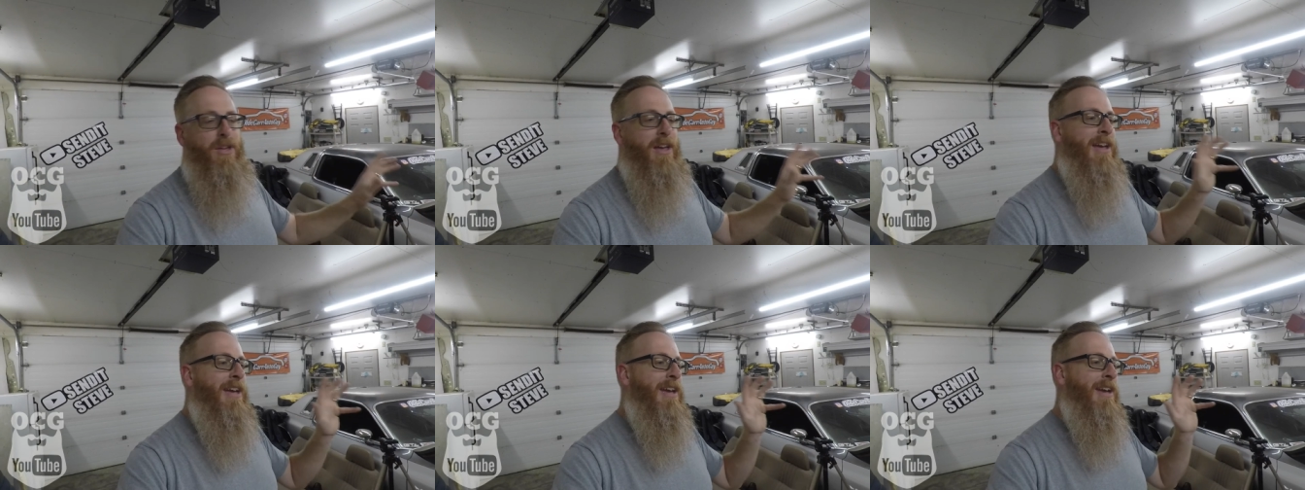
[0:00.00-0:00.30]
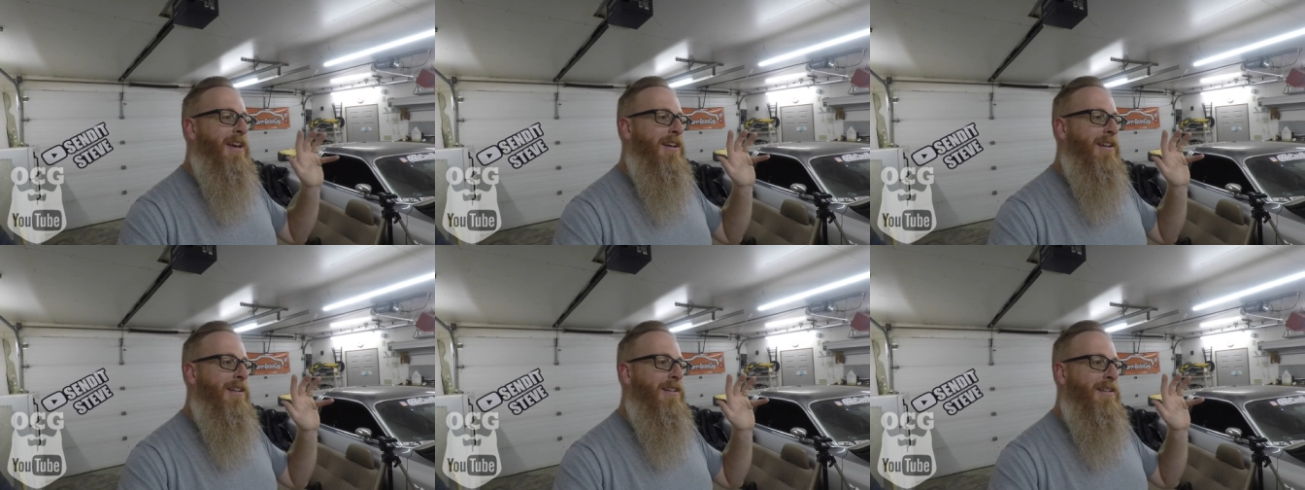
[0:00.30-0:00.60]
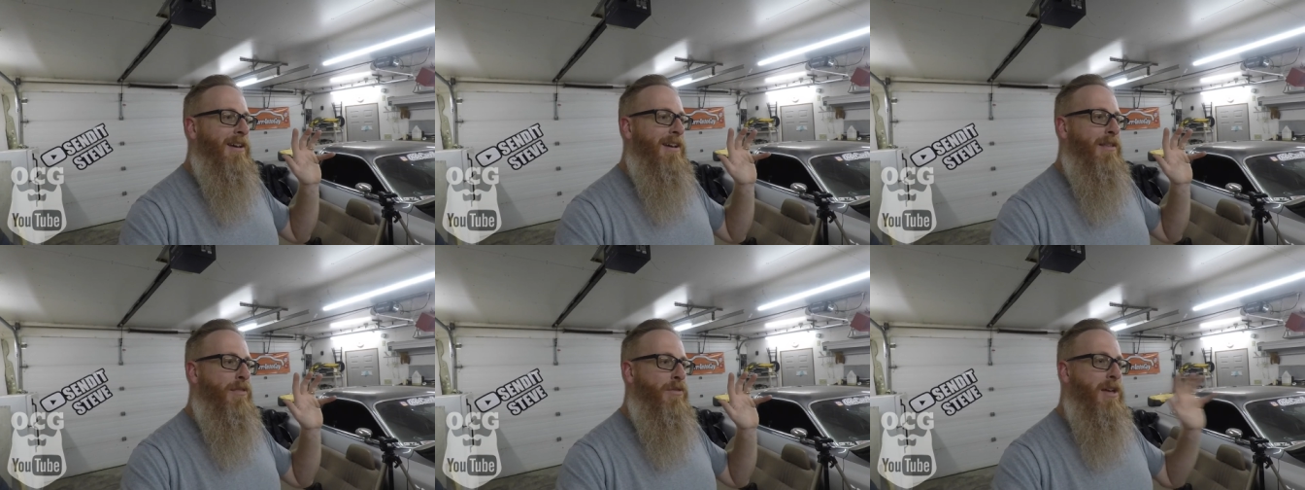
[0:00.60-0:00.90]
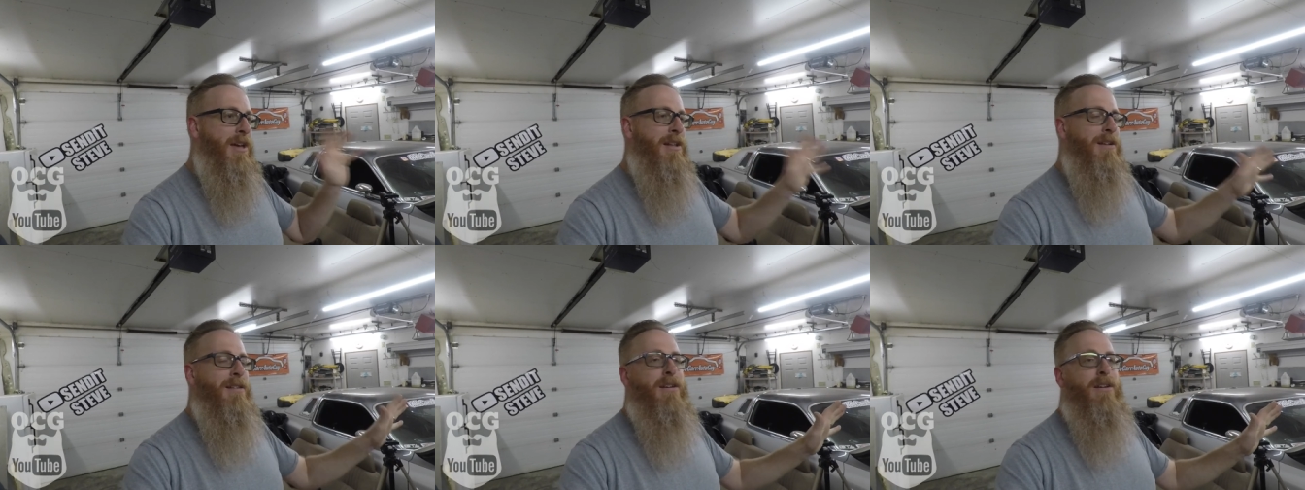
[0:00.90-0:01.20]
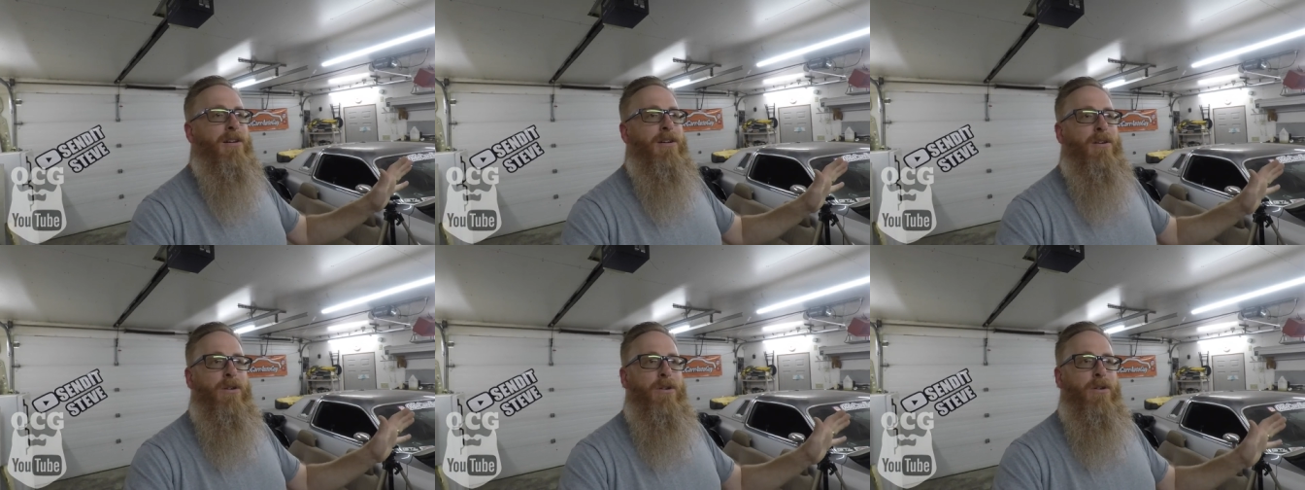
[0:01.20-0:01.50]
and then
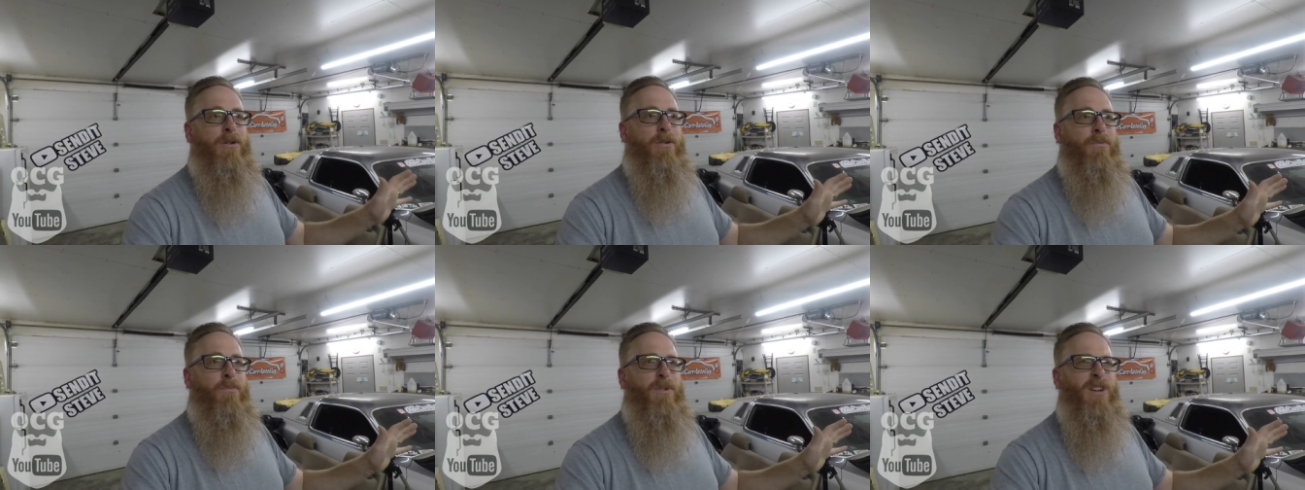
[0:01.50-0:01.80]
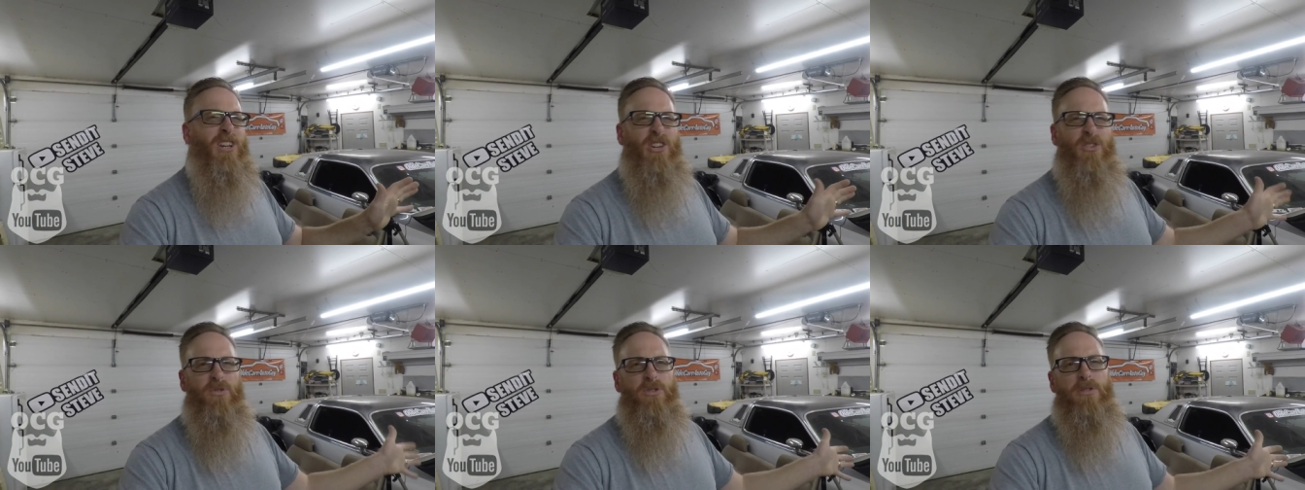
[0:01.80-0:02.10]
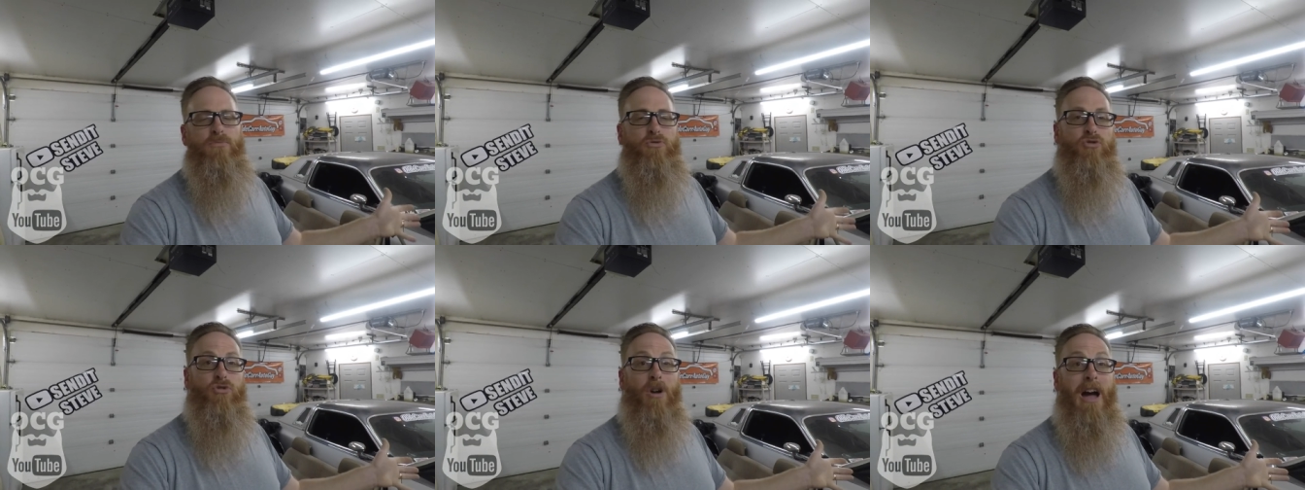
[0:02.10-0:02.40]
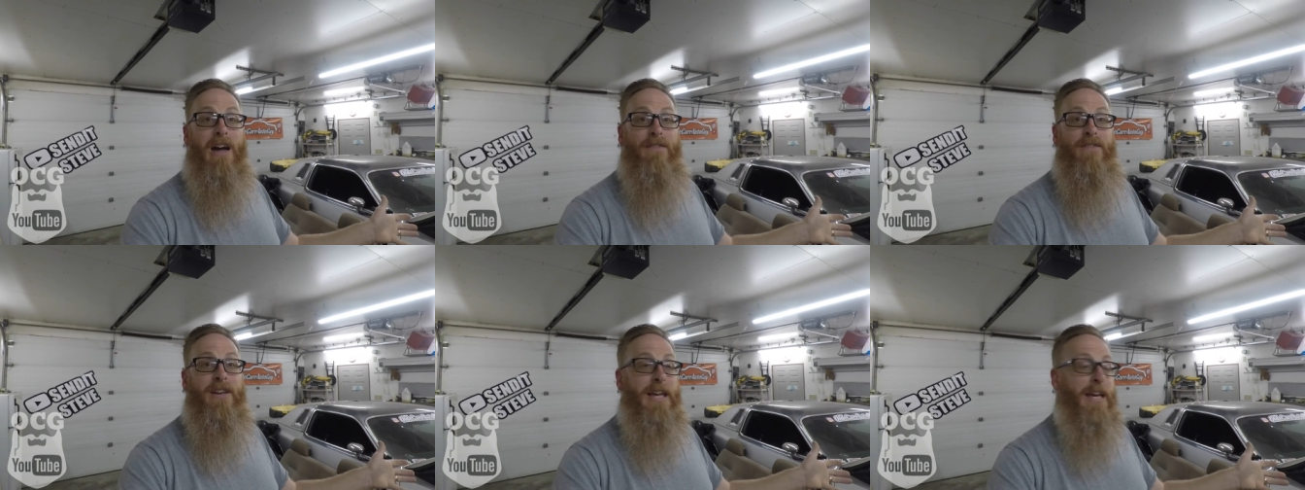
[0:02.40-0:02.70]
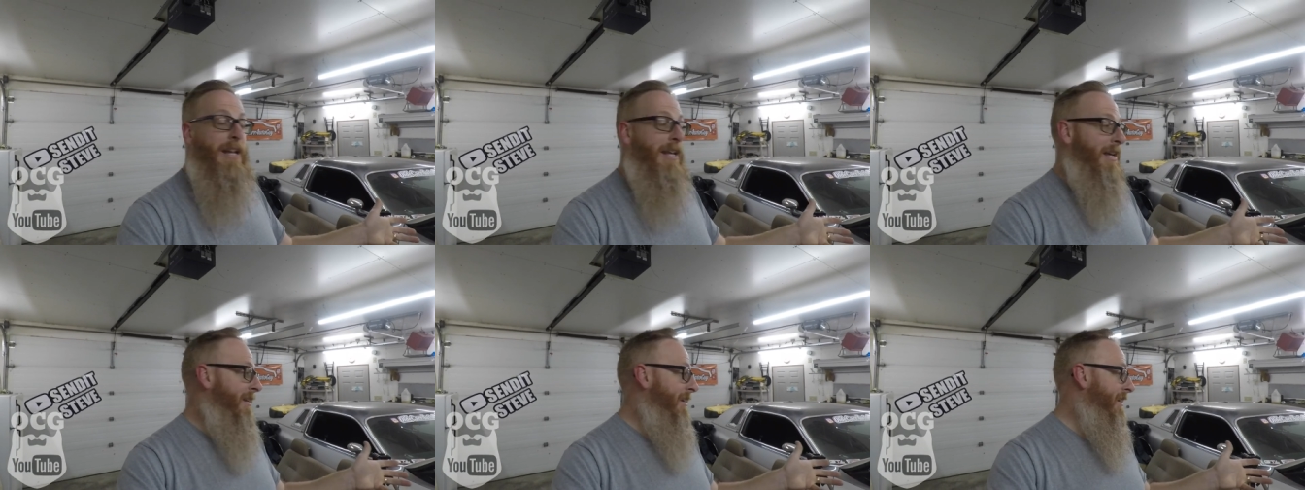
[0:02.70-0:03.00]
we can do some driving in it.